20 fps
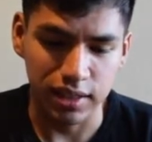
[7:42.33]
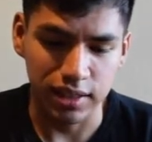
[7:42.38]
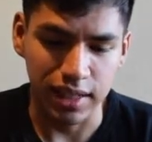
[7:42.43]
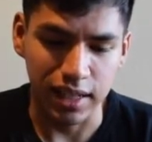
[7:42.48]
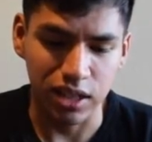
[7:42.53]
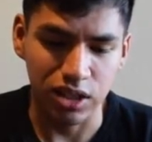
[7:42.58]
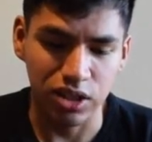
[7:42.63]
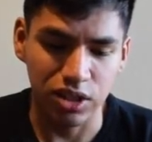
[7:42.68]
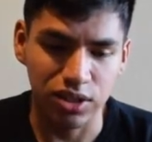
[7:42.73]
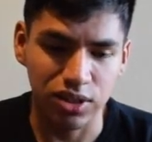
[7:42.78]

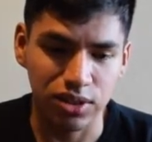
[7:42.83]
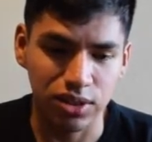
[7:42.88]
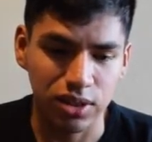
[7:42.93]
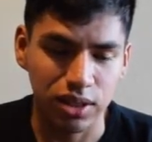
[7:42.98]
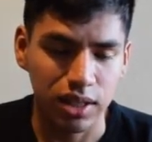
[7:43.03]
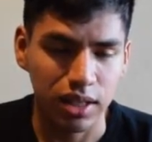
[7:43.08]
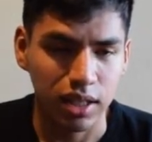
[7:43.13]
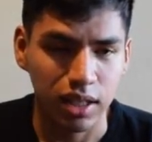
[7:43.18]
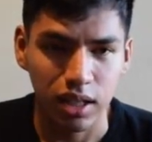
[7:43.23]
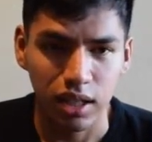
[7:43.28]
not
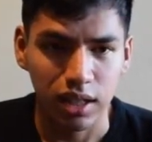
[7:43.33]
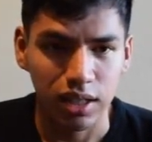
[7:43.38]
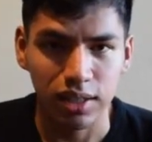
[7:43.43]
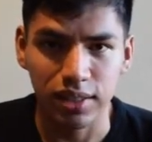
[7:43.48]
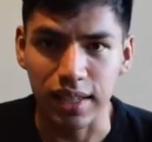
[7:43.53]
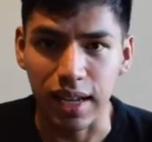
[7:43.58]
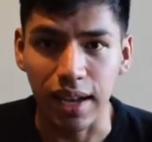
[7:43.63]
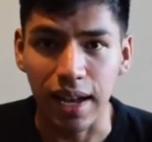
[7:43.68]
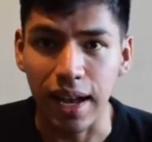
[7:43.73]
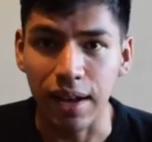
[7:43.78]
just because
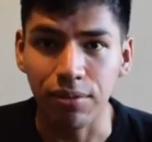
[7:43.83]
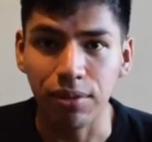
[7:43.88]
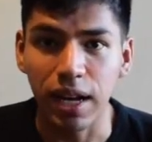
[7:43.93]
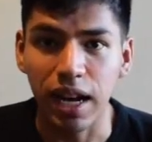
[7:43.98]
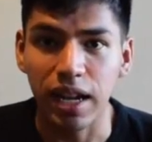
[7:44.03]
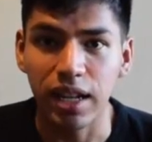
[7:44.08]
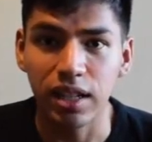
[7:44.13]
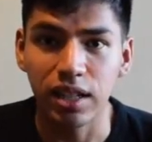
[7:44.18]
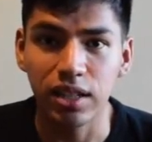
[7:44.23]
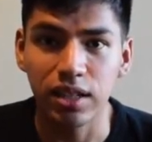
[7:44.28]
I've
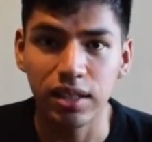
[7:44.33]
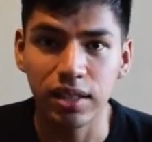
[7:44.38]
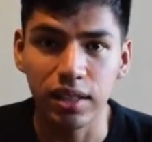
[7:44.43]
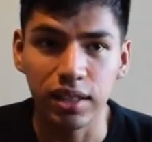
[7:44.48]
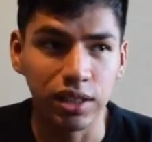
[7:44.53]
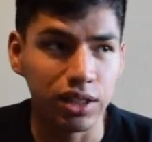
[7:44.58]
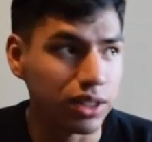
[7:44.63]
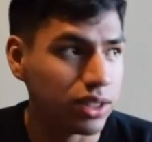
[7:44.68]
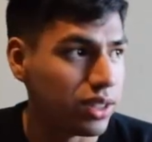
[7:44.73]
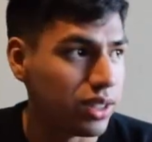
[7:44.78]
gotten
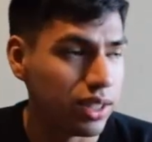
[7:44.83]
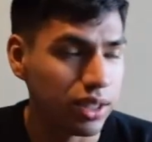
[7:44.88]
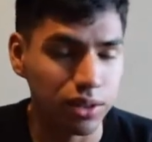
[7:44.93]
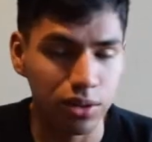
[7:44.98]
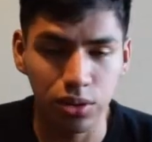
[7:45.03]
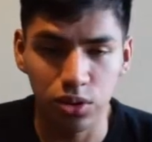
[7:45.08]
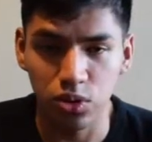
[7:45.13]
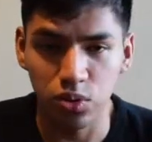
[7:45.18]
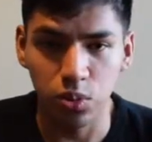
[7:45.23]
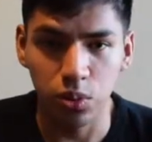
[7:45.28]
good
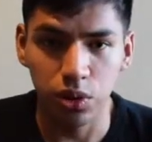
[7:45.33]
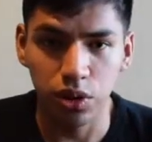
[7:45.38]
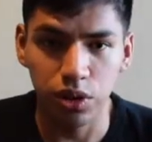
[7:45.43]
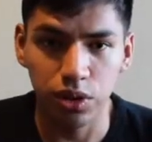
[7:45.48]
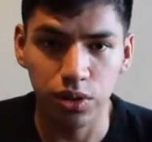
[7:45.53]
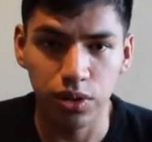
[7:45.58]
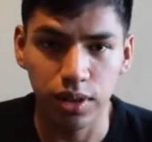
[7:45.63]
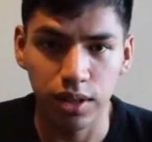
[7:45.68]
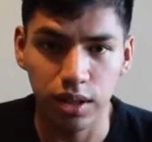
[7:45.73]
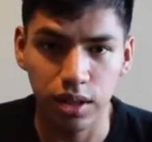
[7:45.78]
deals
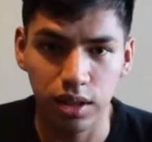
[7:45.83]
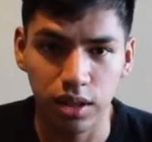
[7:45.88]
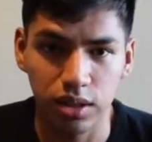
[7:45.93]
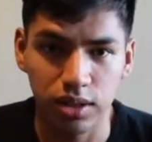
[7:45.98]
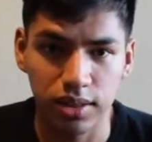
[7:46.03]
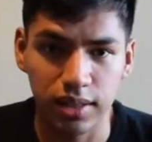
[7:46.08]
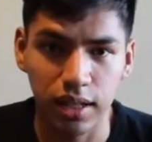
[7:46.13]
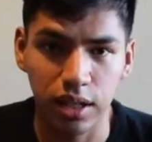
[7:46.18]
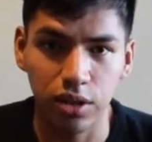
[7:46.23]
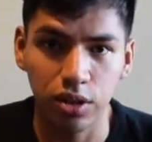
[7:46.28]
where the
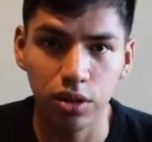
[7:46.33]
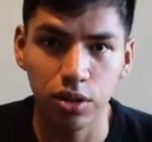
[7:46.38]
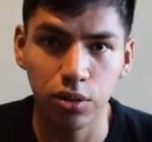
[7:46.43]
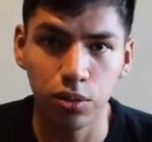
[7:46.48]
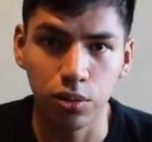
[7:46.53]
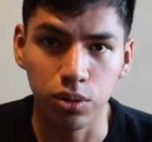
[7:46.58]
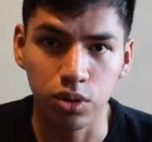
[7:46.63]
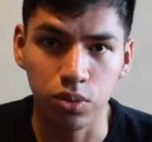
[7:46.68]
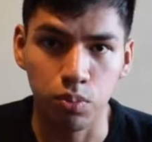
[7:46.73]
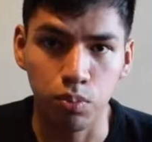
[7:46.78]
seller
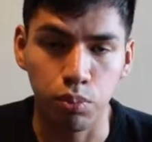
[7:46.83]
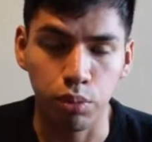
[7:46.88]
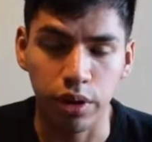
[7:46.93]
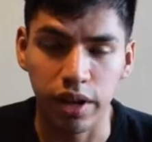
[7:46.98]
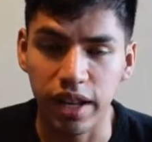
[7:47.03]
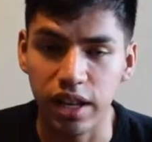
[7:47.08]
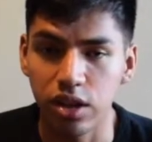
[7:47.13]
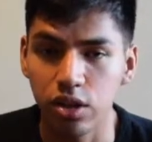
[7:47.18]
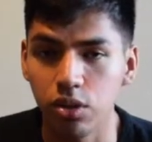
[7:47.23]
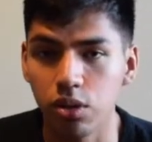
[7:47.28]
was
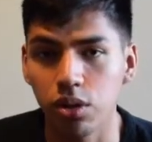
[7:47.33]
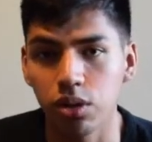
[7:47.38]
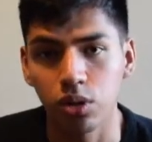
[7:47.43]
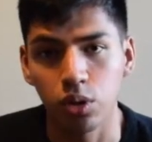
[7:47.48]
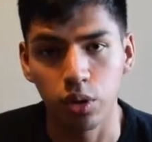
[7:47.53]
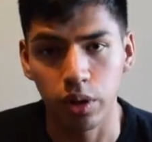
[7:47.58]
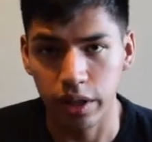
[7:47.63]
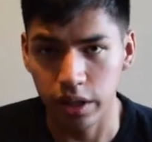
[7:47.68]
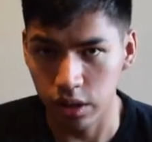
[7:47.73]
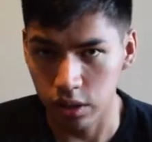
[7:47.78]
brand new on
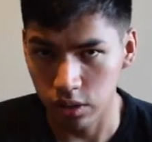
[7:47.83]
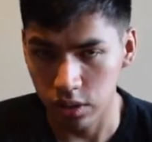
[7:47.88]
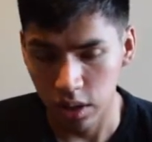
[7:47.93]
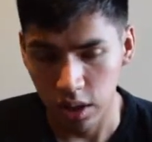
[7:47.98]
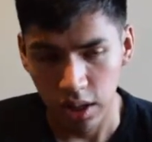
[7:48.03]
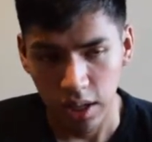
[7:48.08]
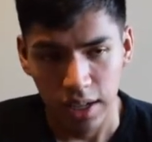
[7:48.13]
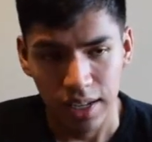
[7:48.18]
Grailed.